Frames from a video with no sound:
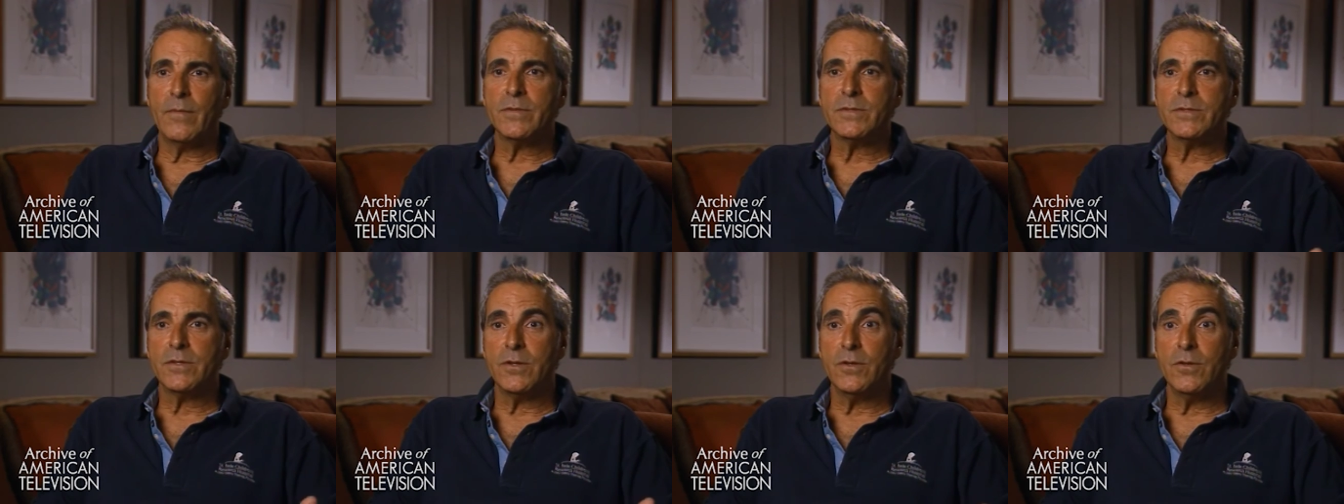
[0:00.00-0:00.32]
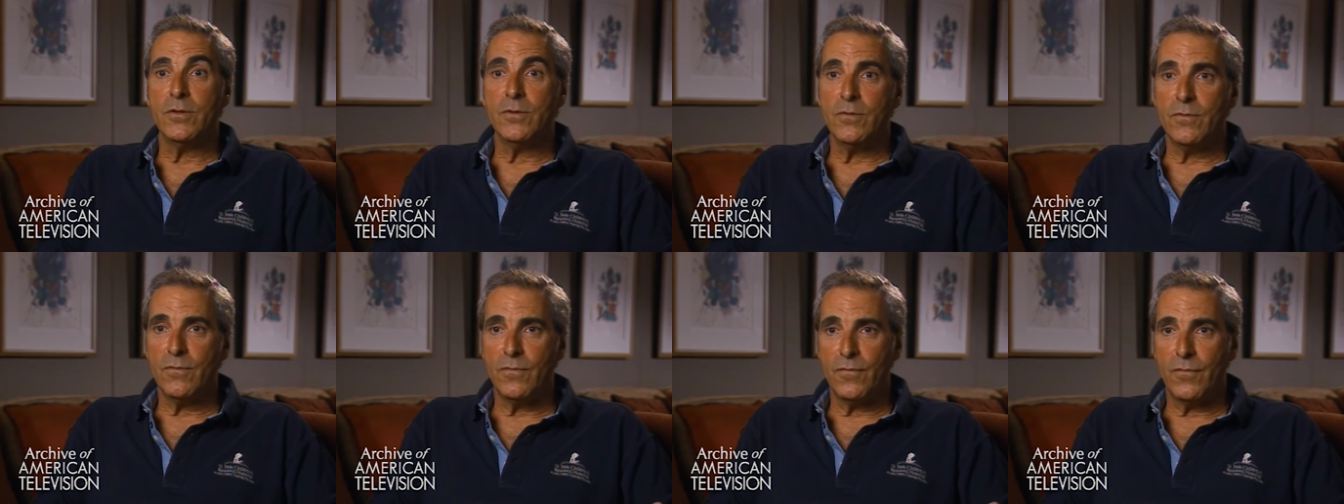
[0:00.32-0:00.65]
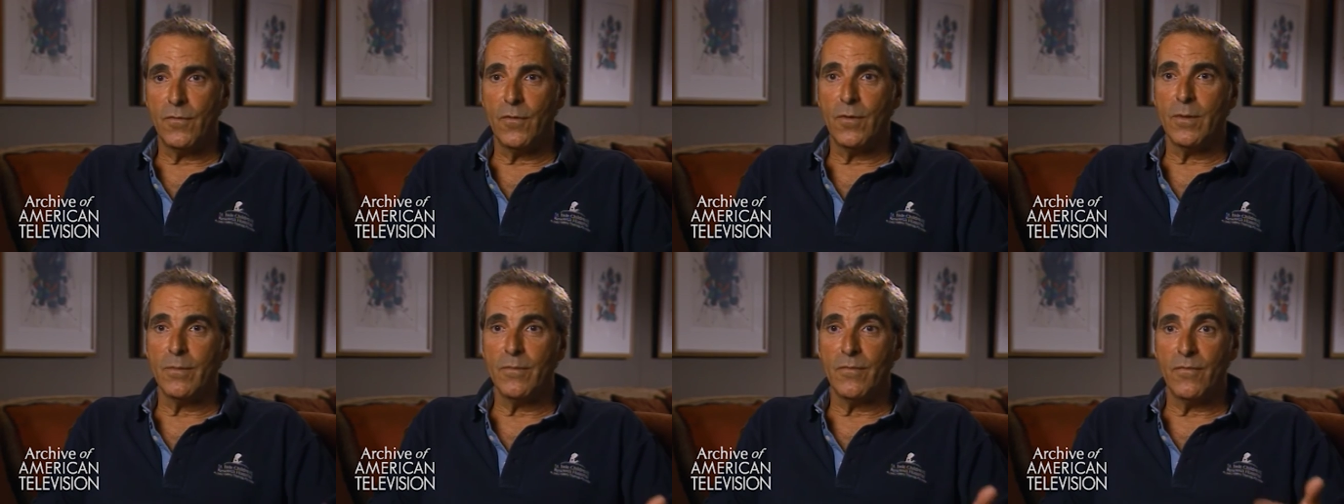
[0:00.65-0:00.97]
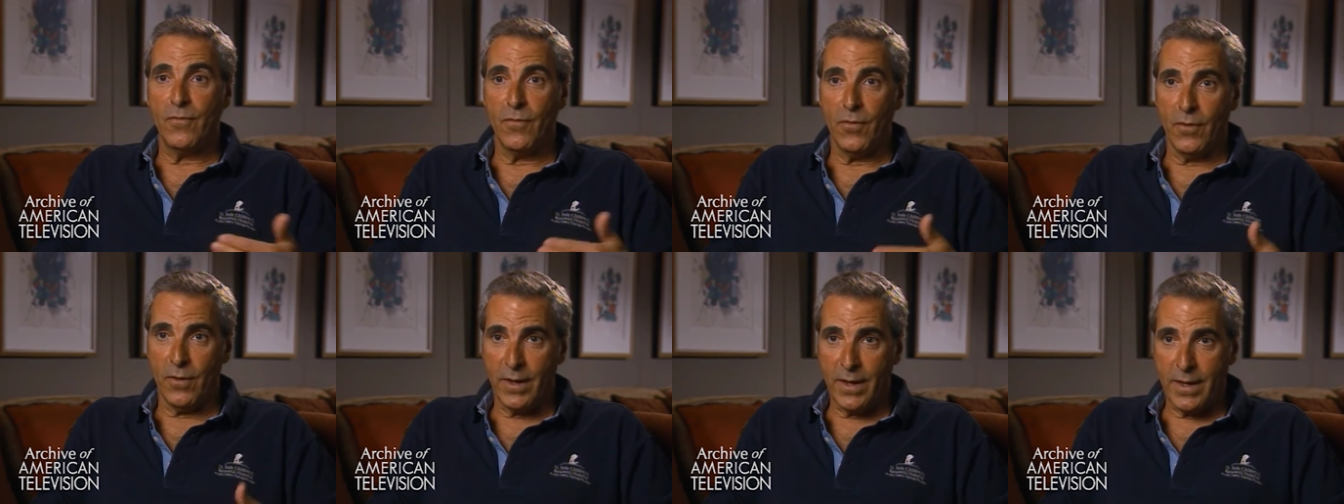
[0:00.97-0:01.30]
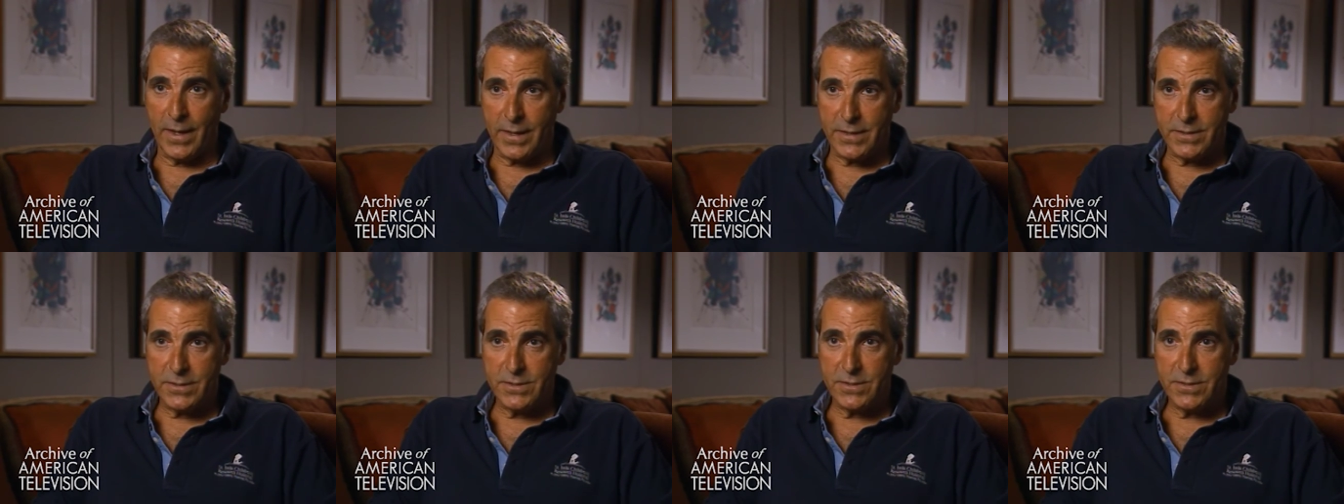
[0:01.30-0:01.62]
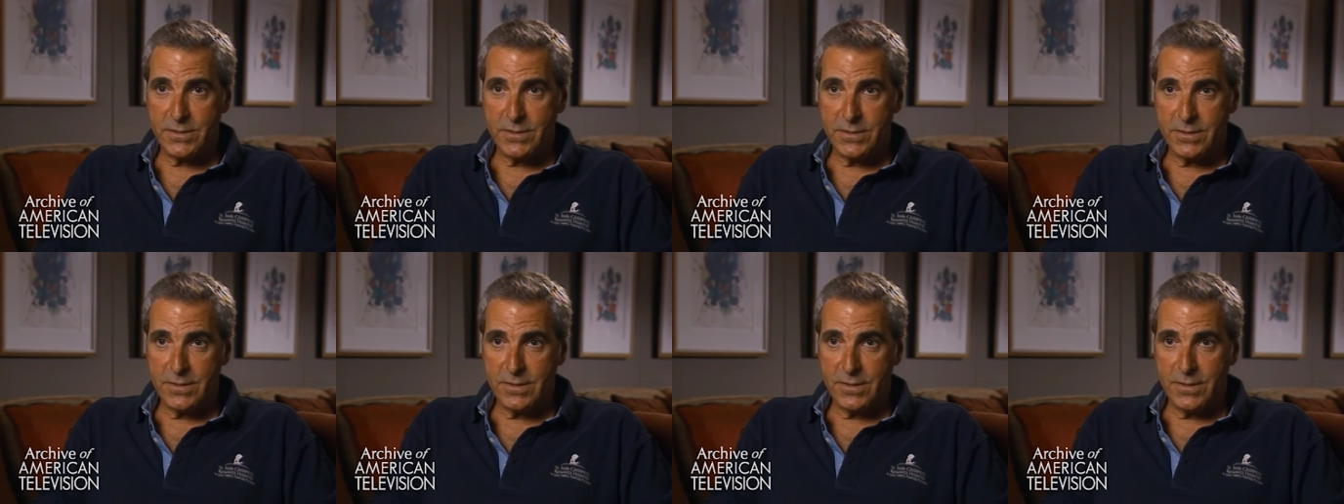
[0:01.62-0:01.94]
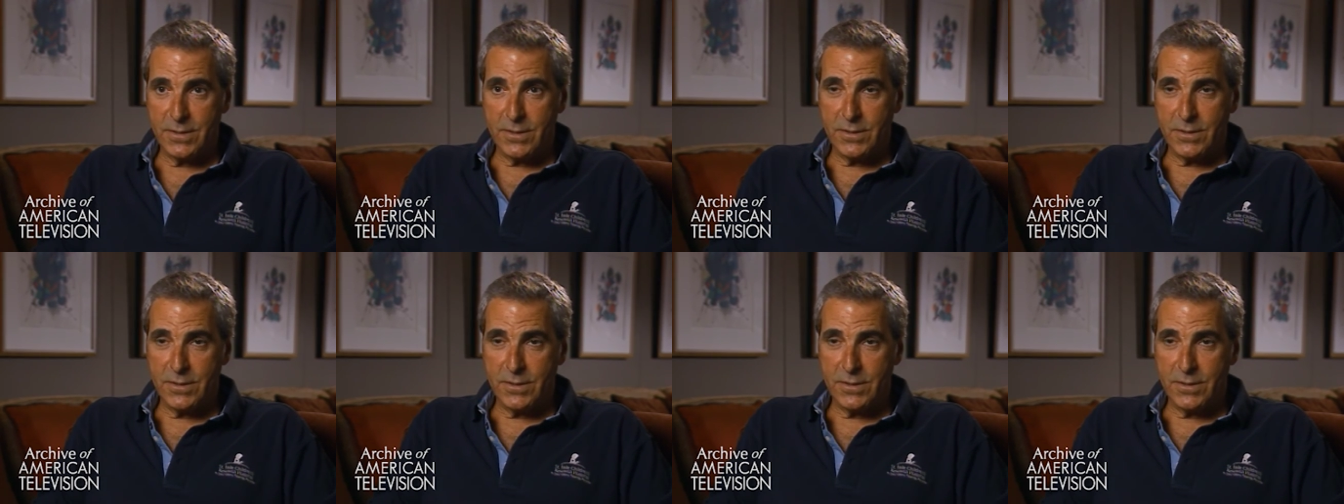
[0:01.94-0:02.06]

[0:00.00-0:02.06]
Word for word: was a new form for us.